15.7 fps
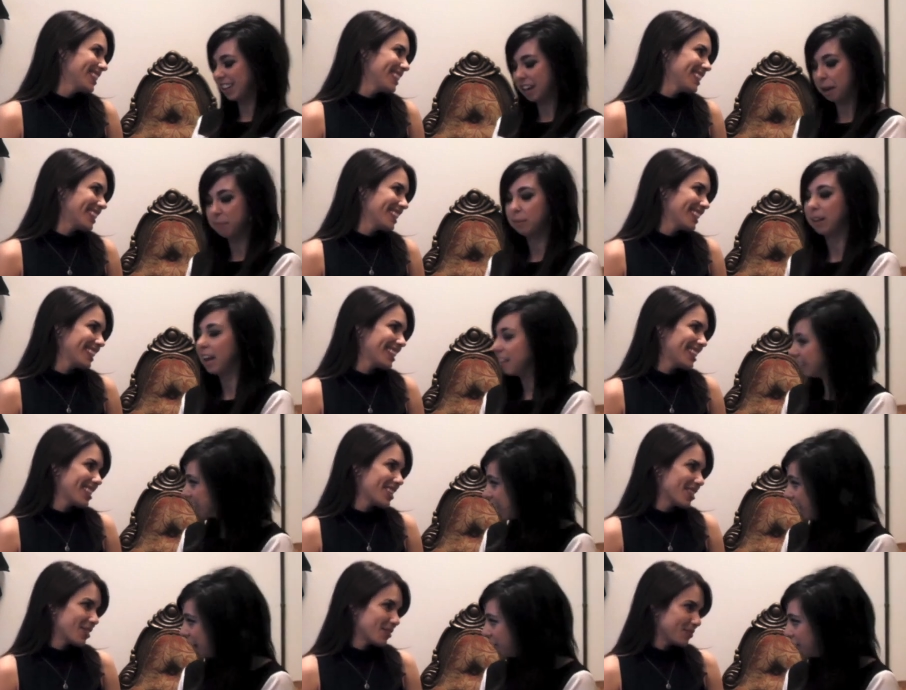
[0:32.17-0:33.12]
Speaker 1: Good. I'm blessed
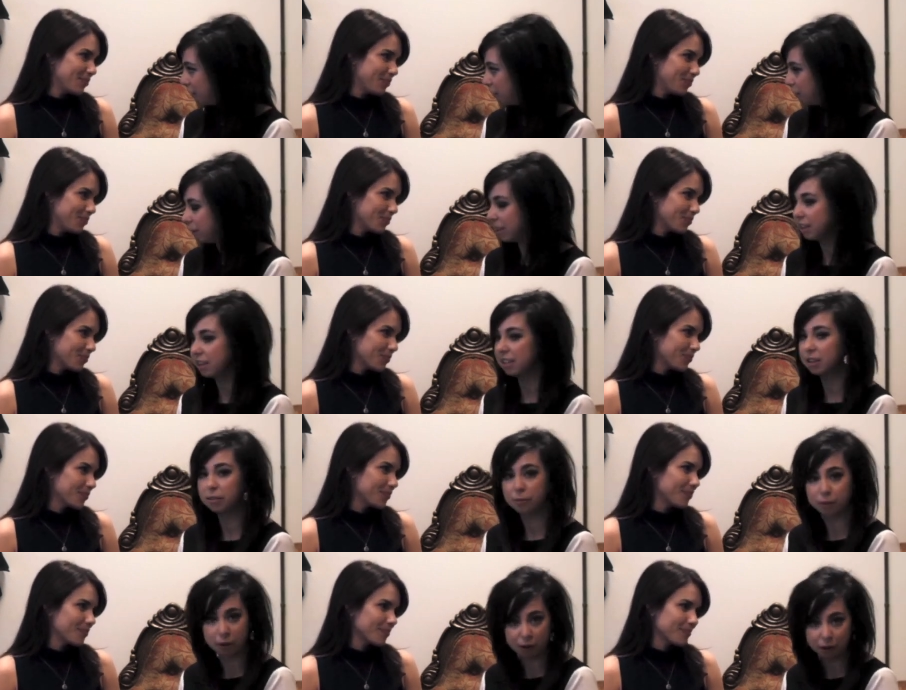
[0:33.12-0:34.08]
to have you in
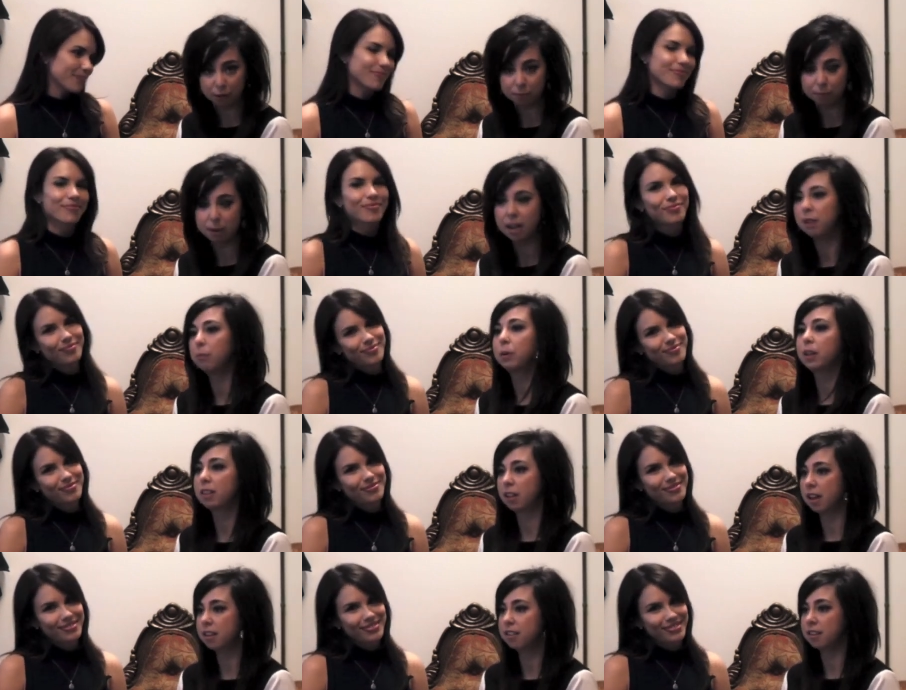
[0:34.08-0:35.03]
this firm and
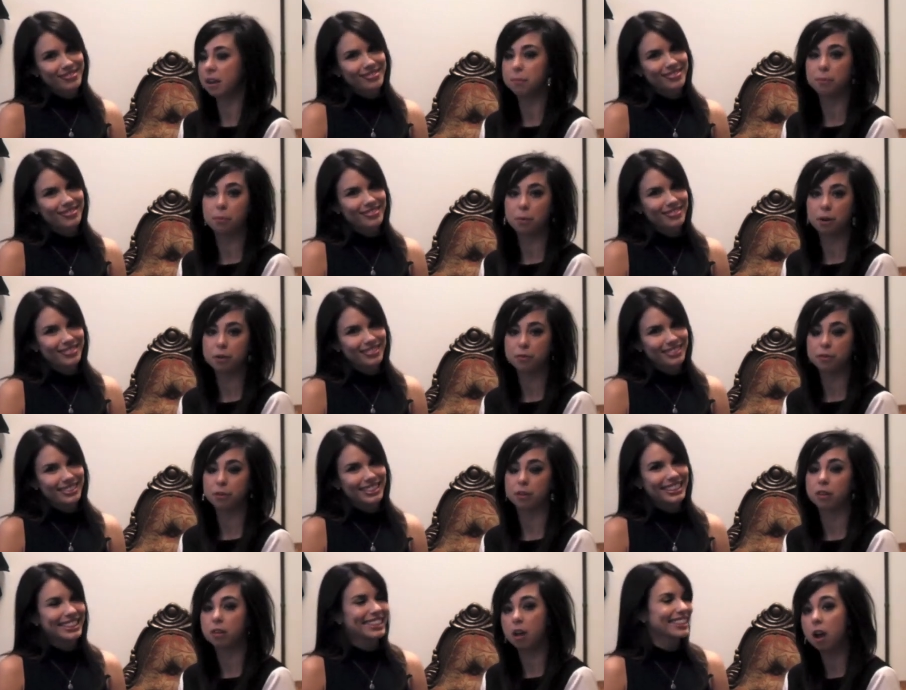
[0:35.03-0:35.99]
with us on board for
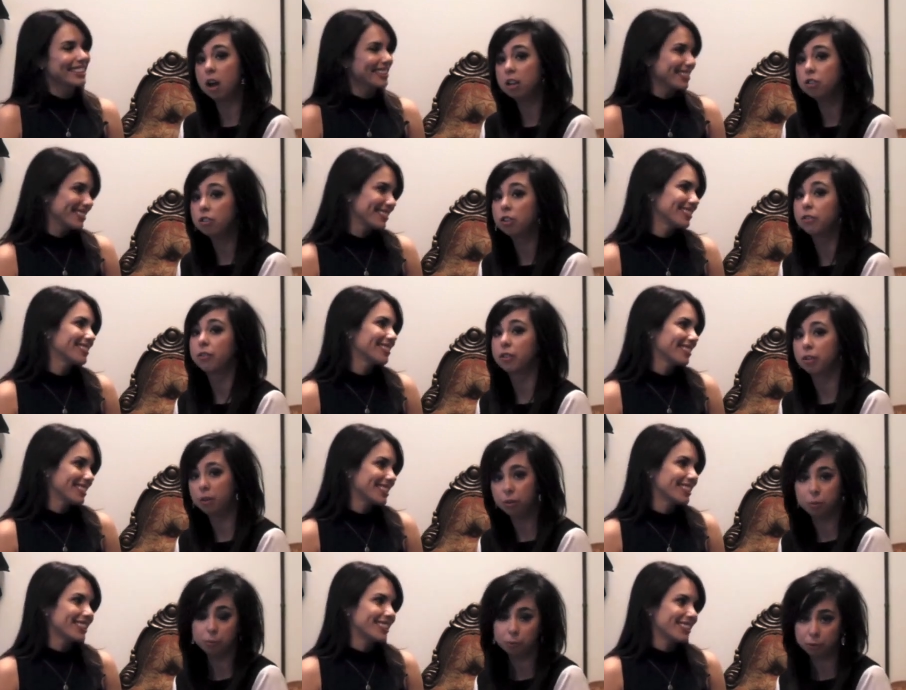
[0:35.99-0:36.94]
the launch of the
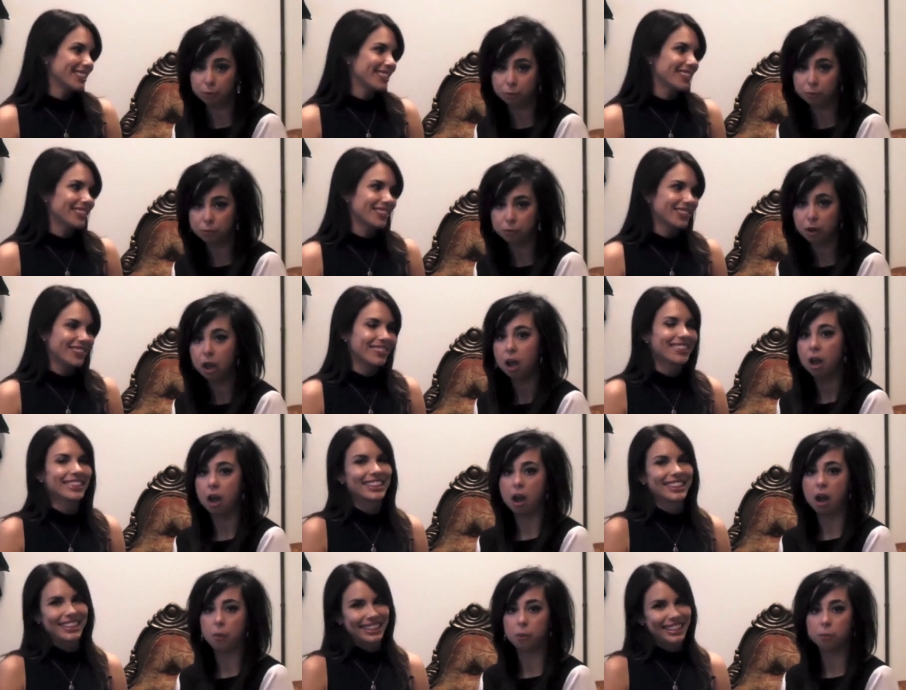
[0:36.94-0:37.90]
new move.
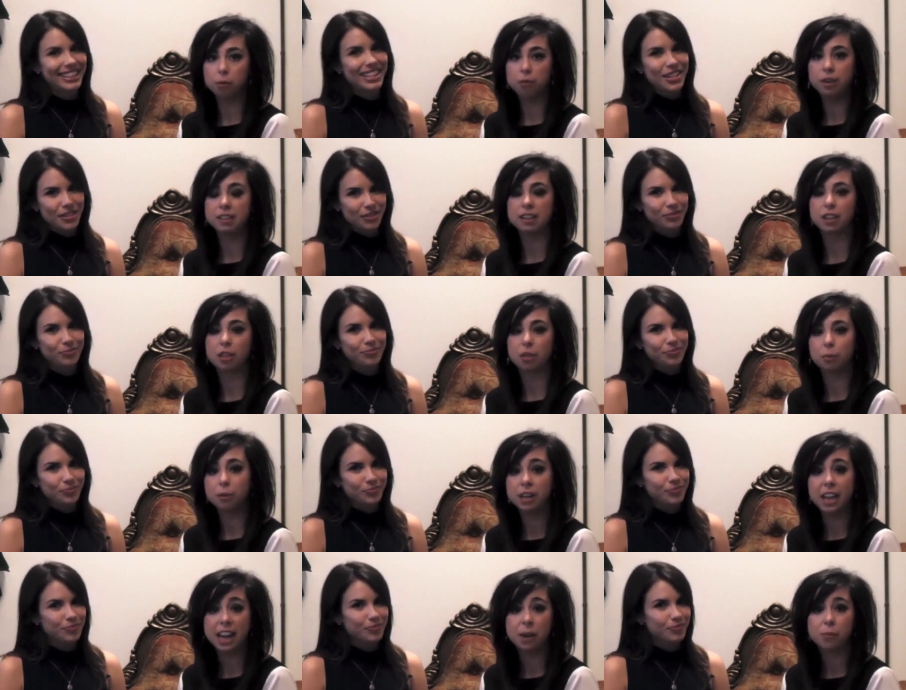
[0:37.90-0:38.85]
We're moving to
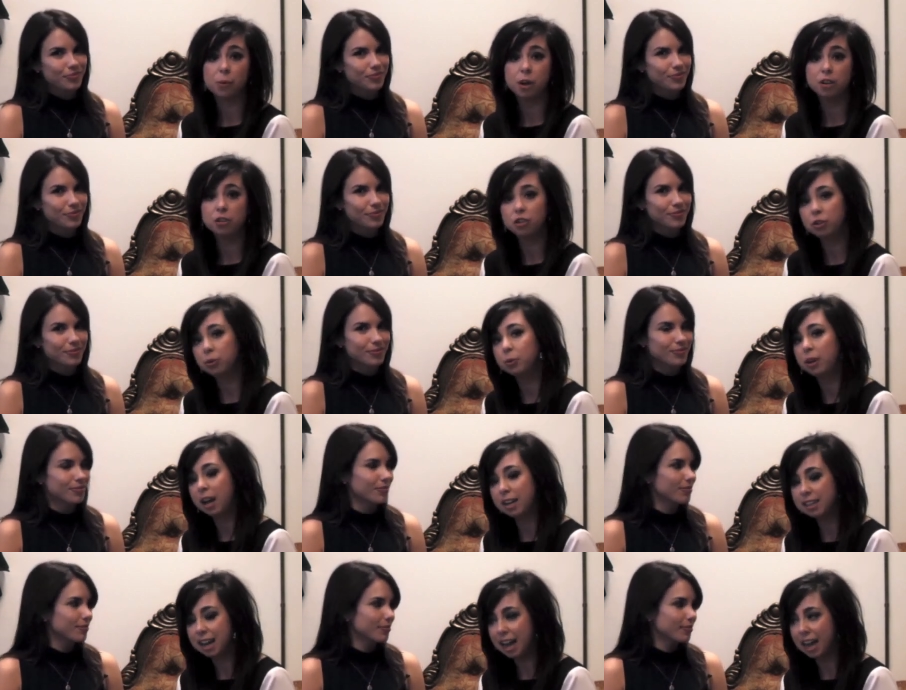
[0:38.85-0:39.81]
3812
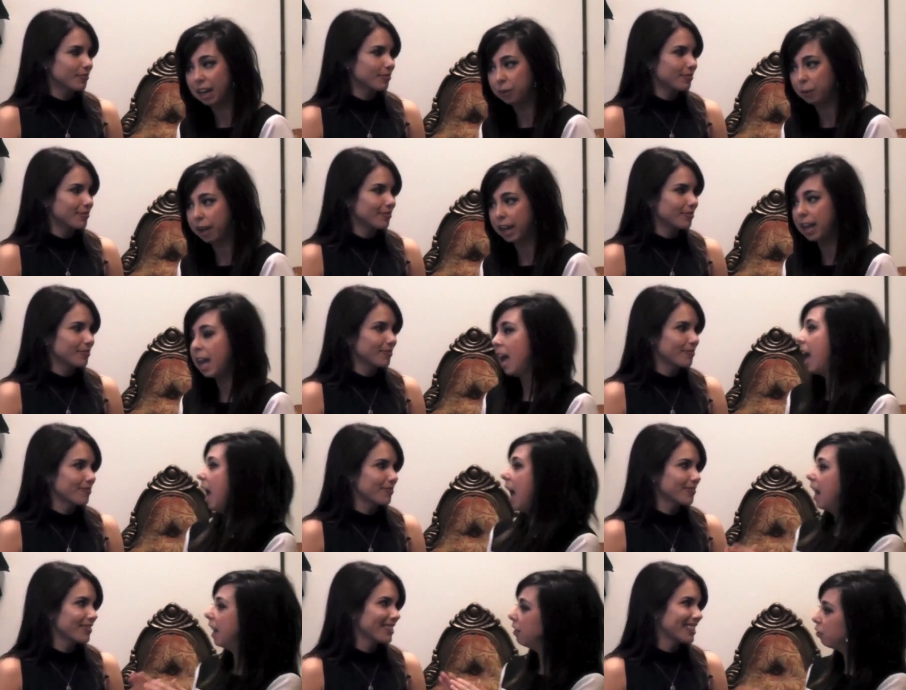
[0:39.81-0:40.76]
Gunn Highway,
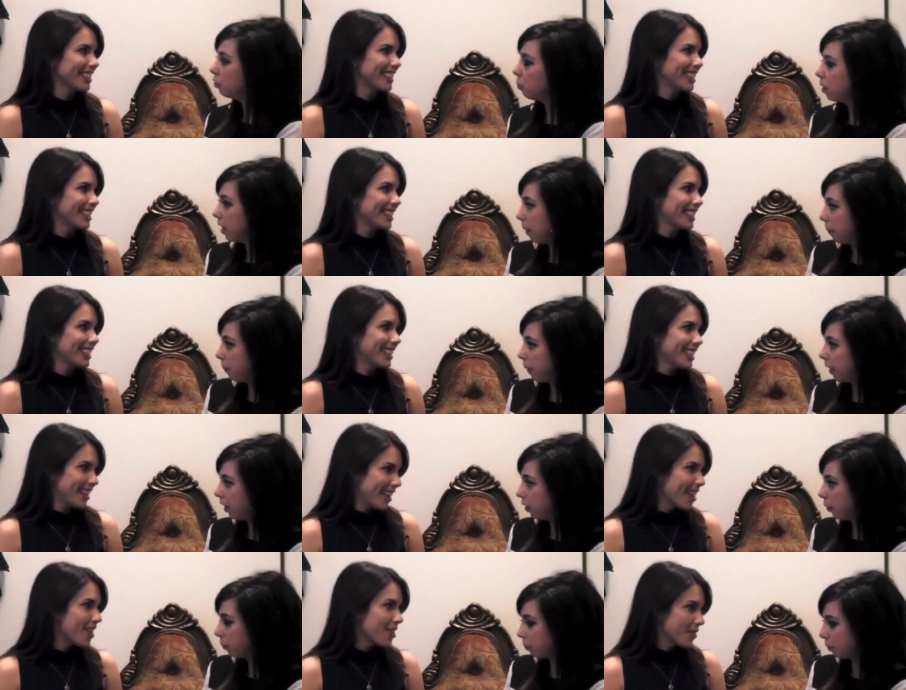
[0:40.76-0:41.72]
and I just wanted to
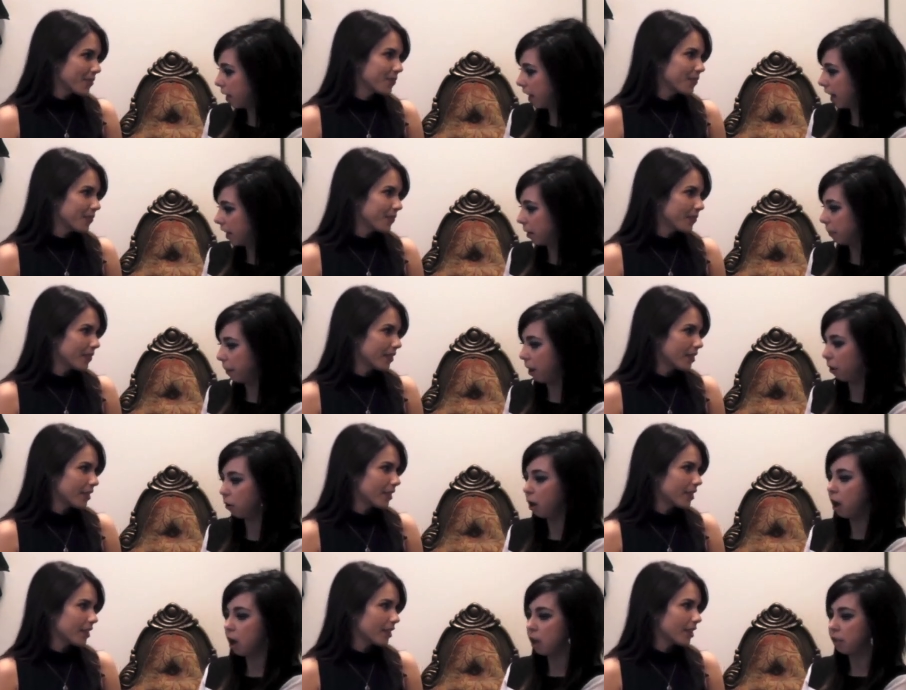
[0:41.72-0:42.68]
pick your brain
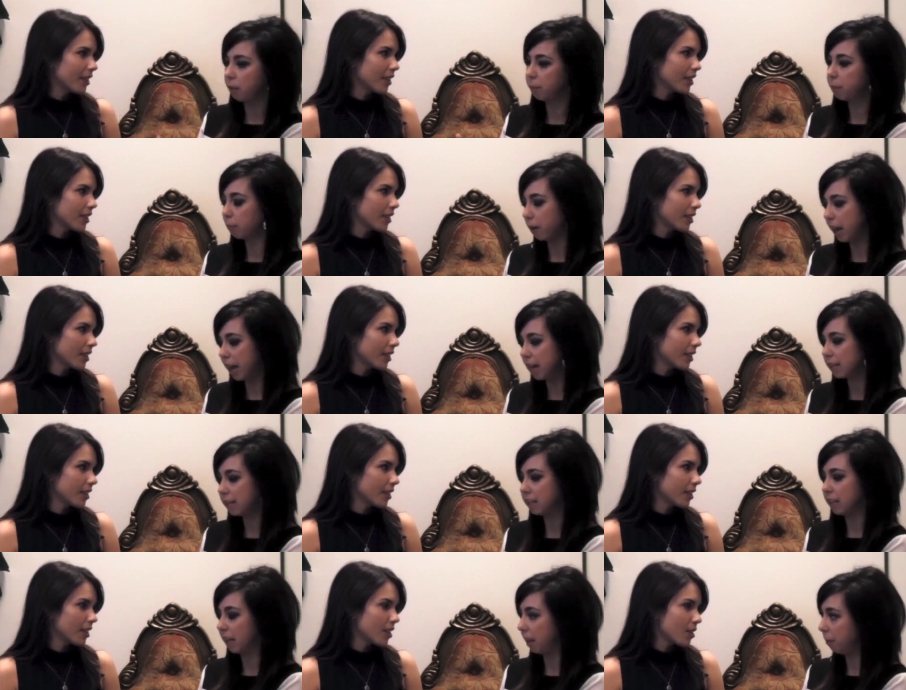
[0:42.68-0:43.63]
about the brand
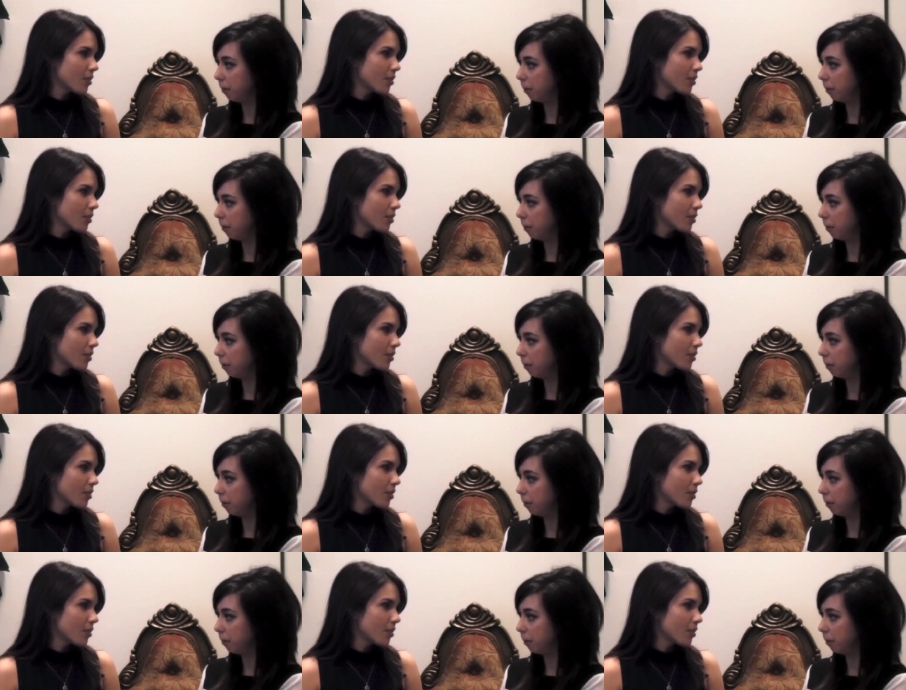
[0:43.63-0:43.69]
and the